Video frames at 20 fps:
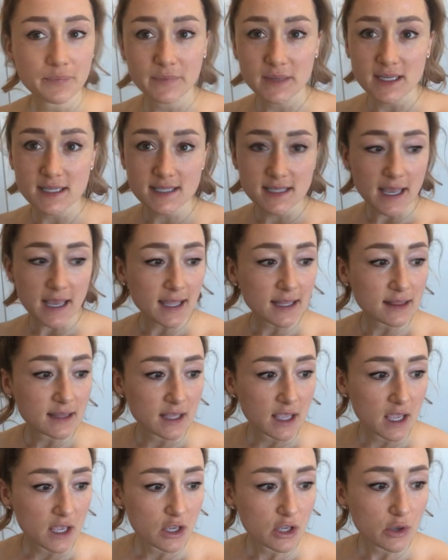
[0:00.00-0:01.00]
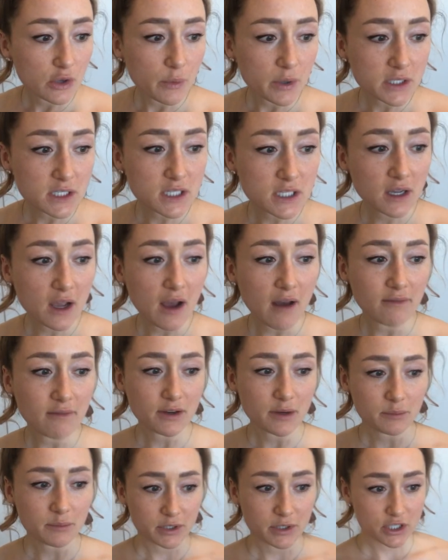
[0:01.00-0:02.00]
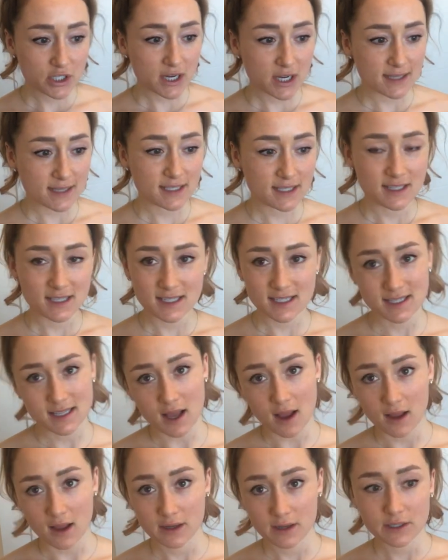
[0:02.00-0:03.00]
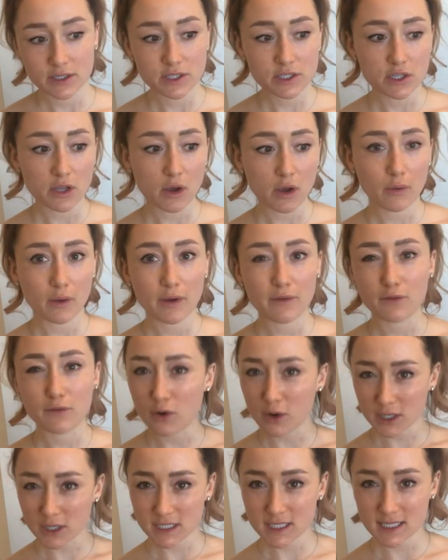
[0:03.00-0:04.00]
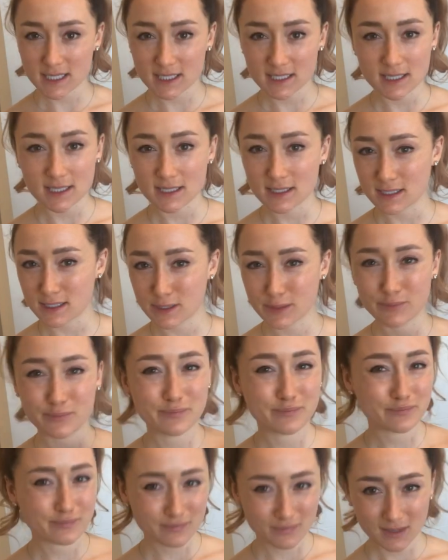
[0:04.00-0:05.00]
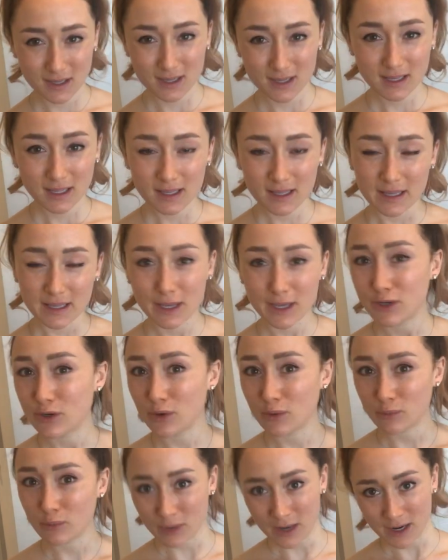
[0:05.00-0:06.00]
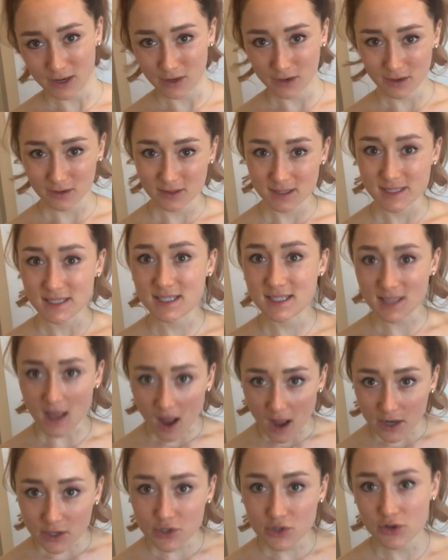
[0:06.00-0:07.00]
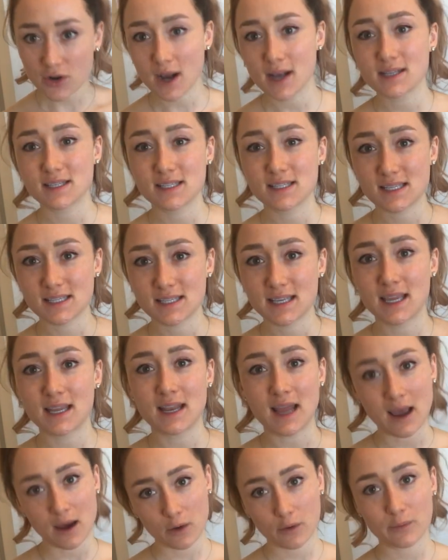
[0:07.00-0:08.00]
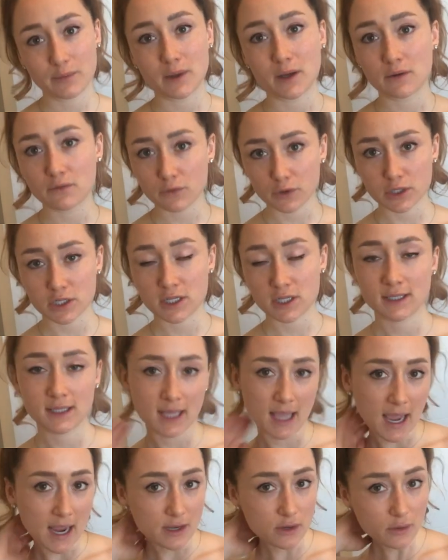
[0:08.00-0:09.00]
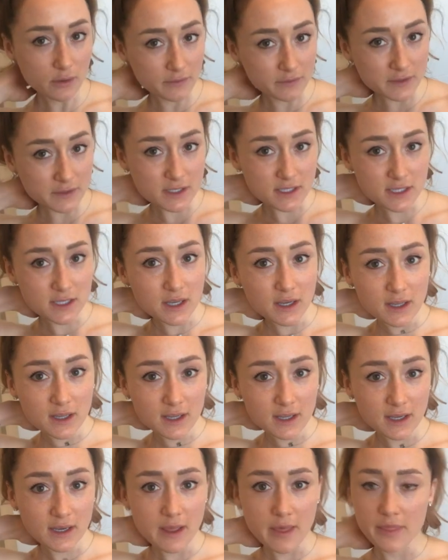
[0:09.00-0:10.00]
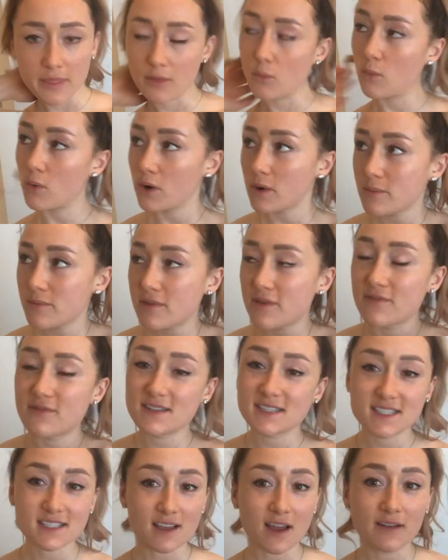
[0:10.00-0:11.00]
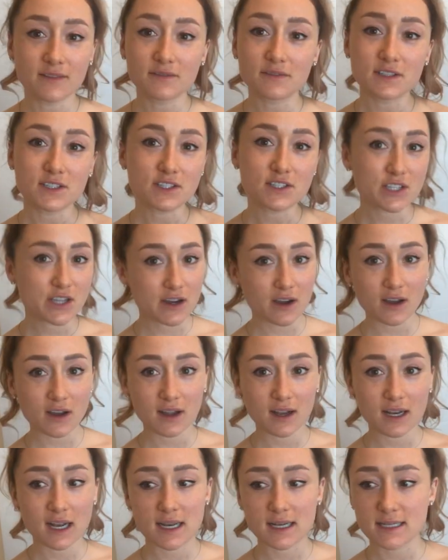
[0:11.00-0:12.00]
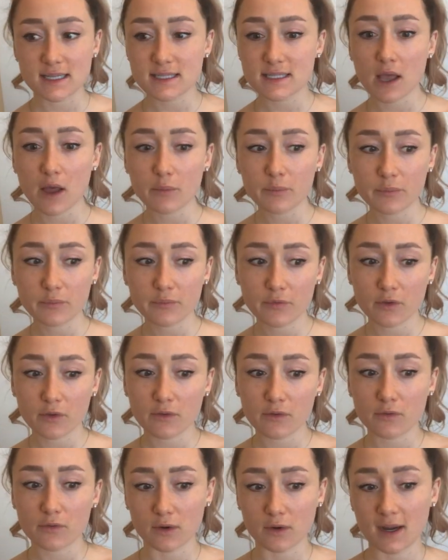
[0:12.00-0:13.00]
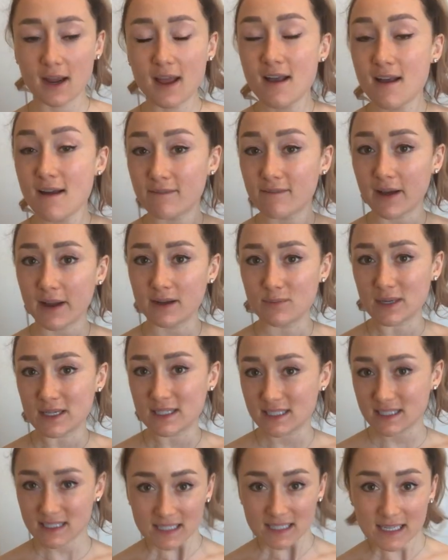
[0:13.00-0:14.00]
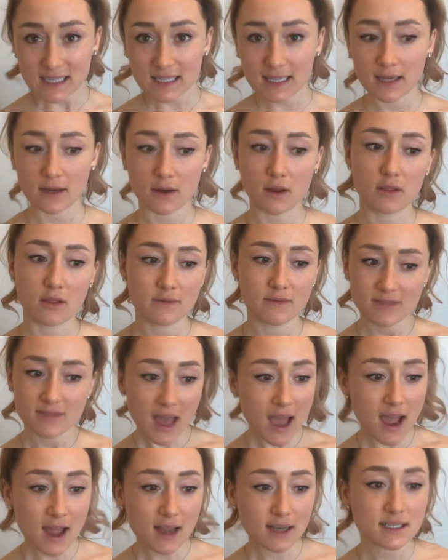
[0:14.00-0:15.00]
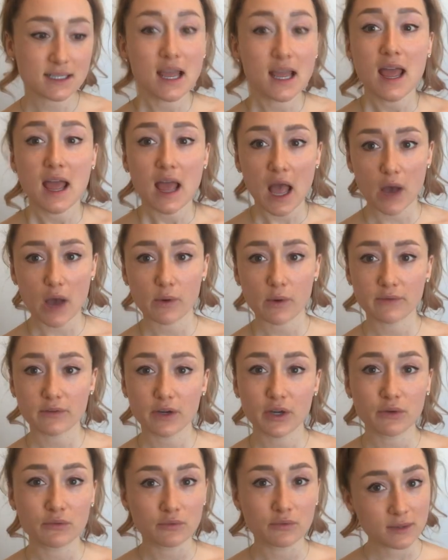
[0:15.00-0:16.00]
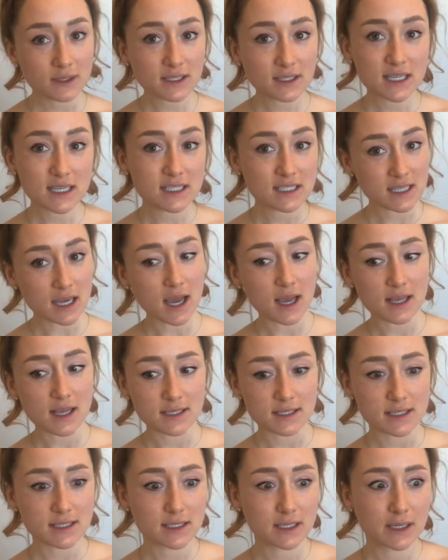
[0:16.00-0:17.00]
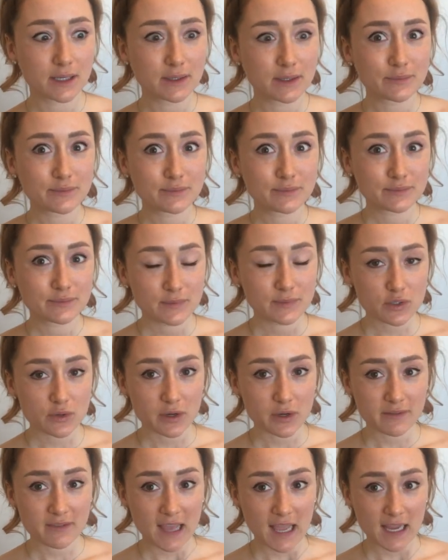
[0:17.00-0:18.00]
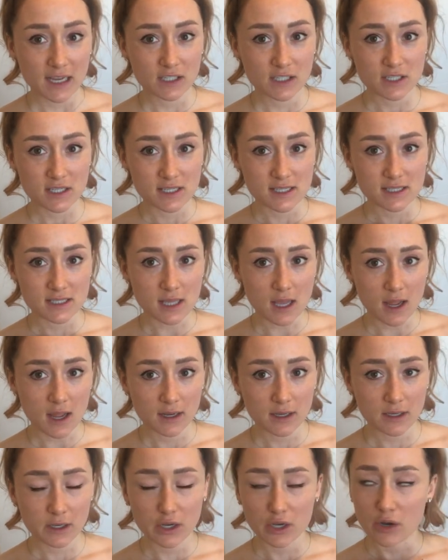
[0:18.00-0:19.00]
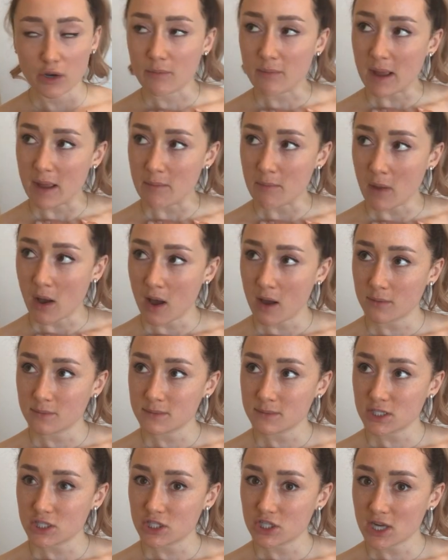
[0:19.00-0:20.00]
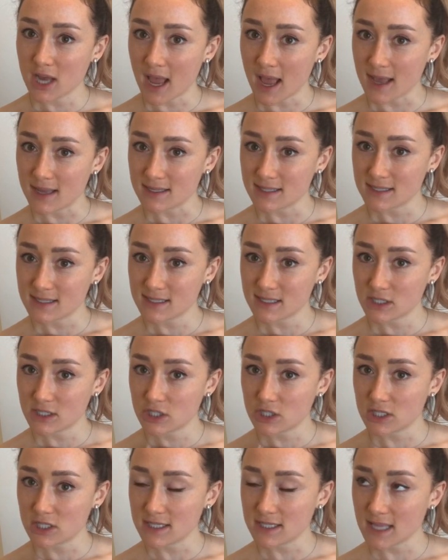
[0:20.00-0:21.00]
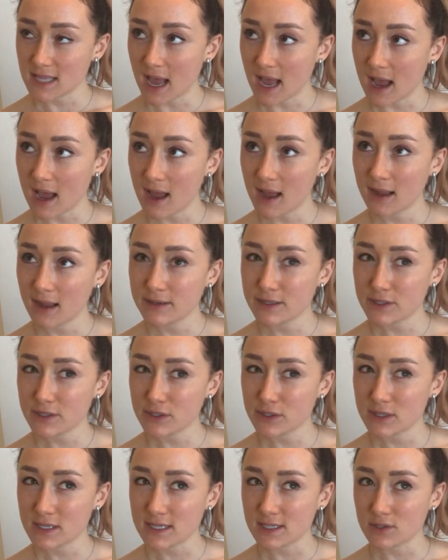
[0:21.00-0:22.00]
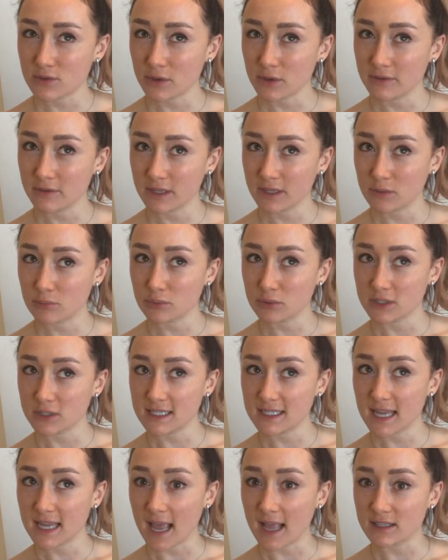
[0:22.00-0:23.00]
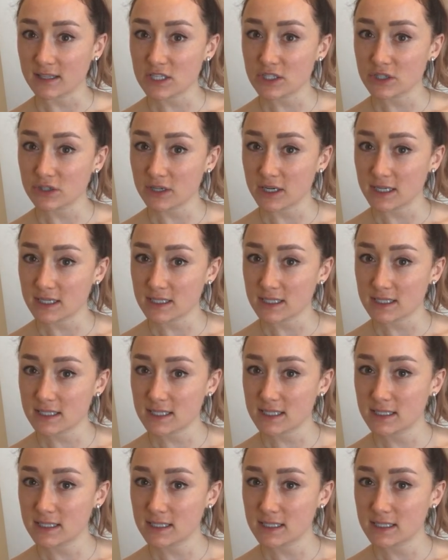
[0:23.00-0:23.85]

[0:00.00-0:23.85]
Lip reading: secondly, you'll want to cover up your chest in the sun. So of course this is like a no-brainer. The sun dries the skin out, unfortunately. I know it feels good, the warmth of the sun feels good, and it's helpful for vitamin D and all of that. However, it really does sort of age the sun. You know, my mom's chest, she's had these sort of like precancerous